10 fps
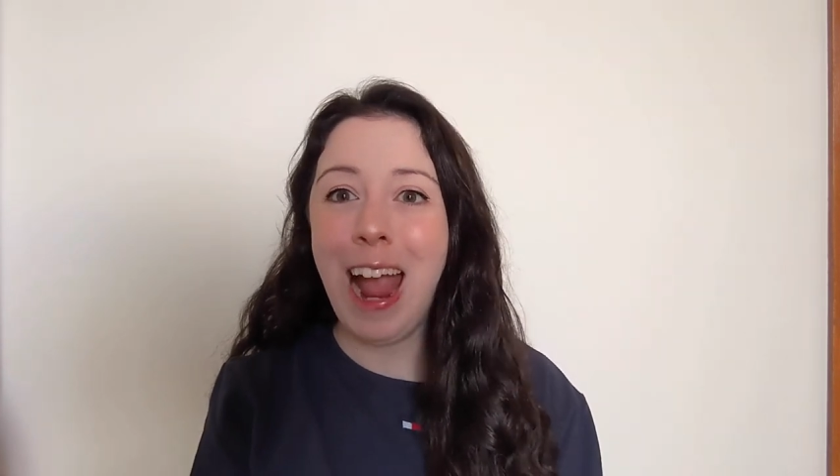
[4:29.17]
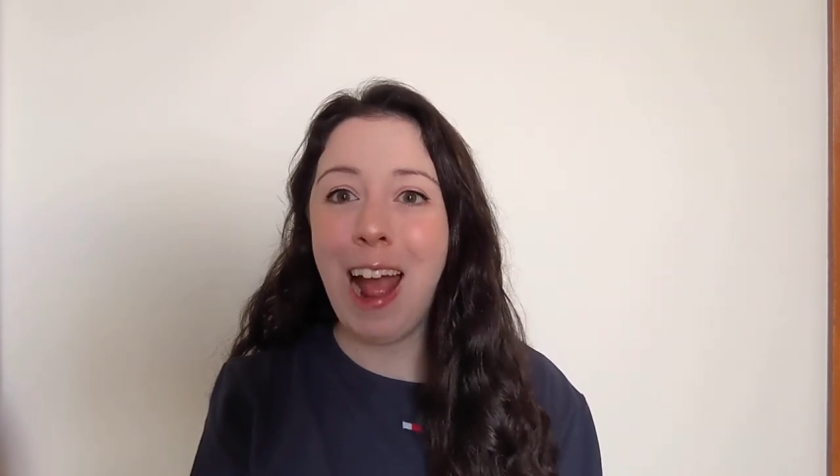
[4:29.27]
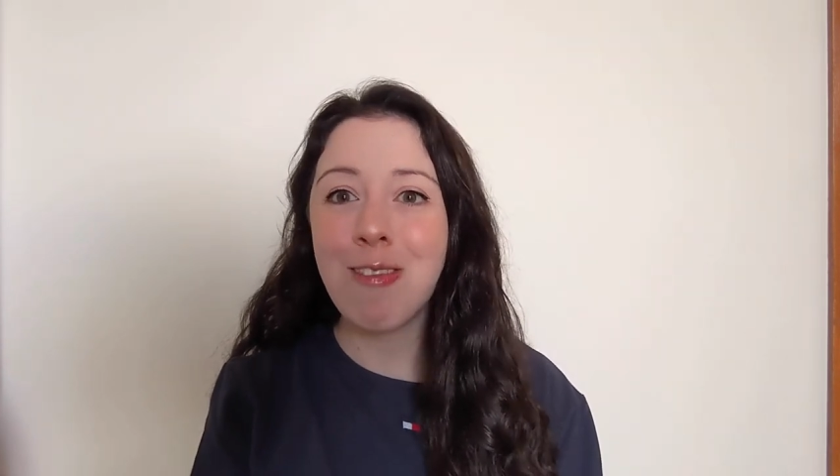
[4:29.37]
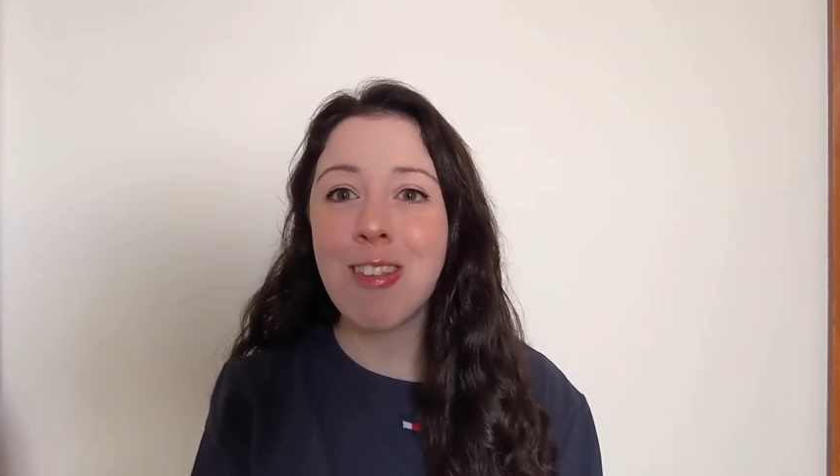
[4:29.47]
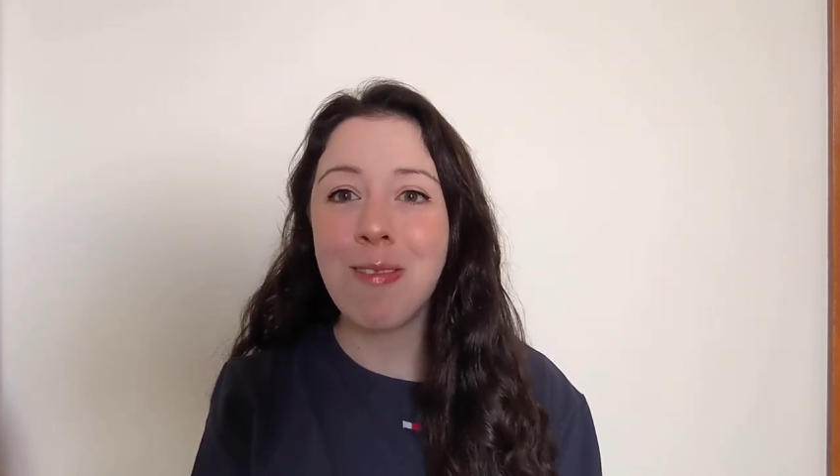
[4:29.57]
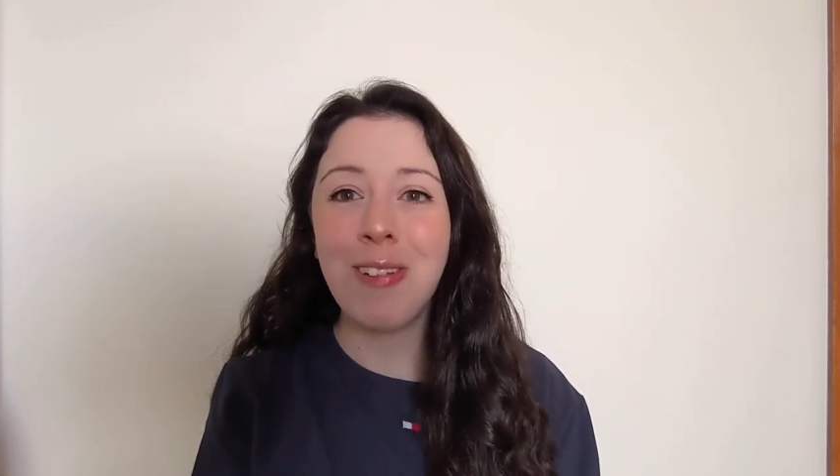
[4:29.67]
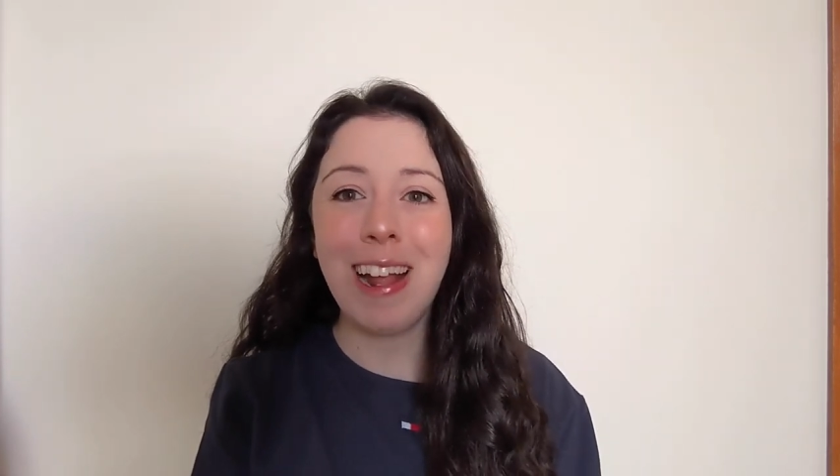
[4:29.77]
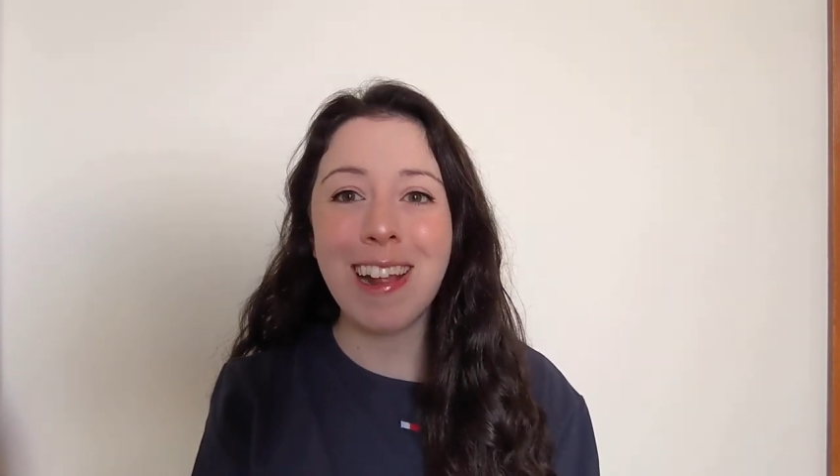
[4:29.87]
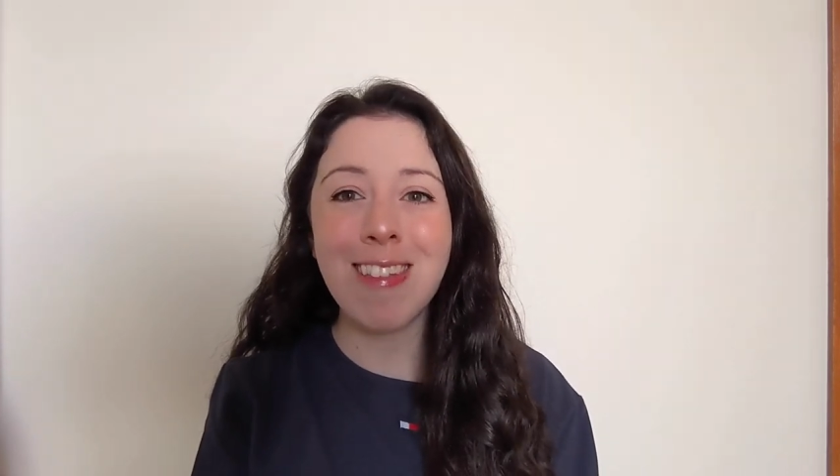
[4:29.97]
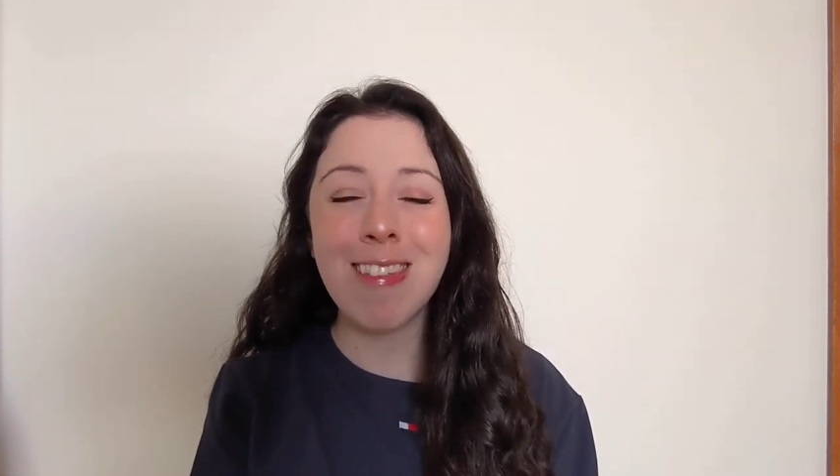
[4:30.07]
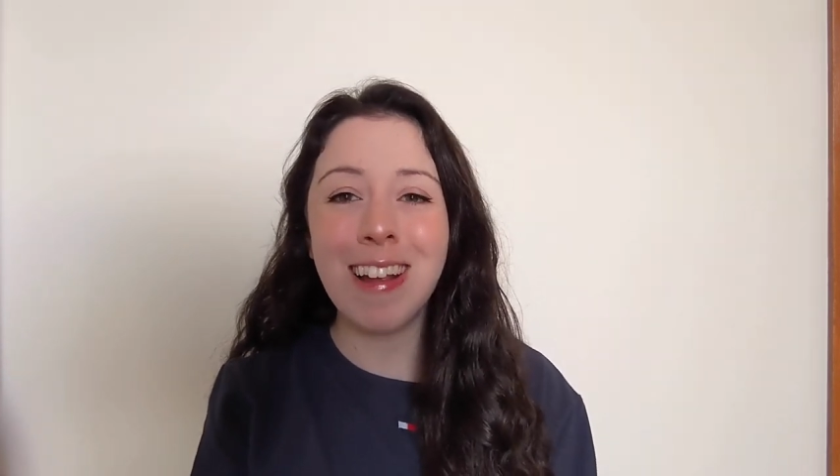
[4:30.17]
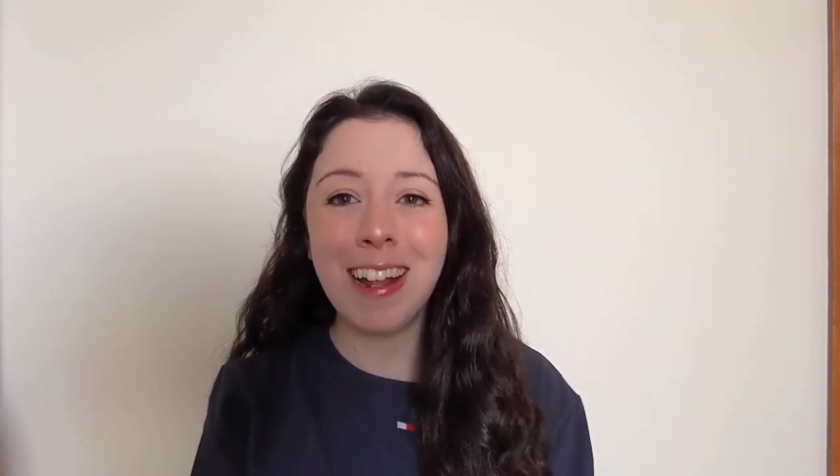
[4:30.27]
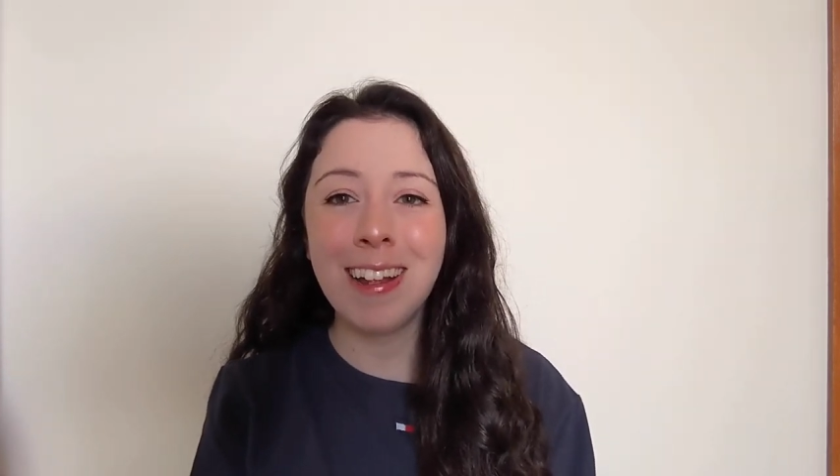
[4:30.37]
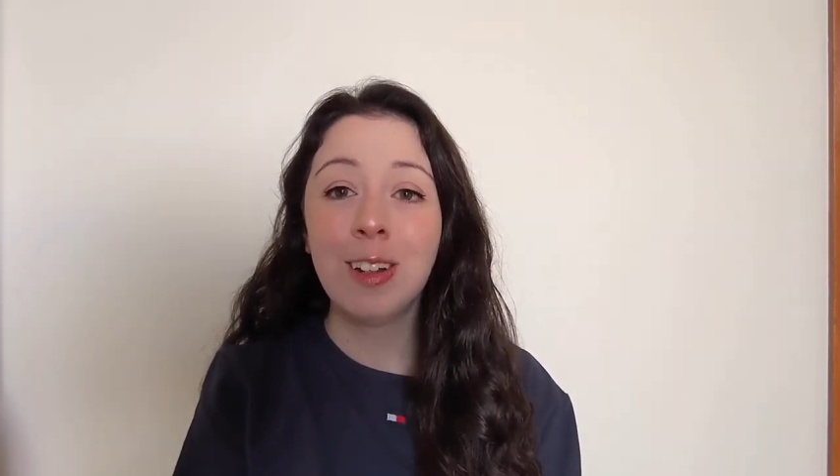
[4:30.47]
have some easing.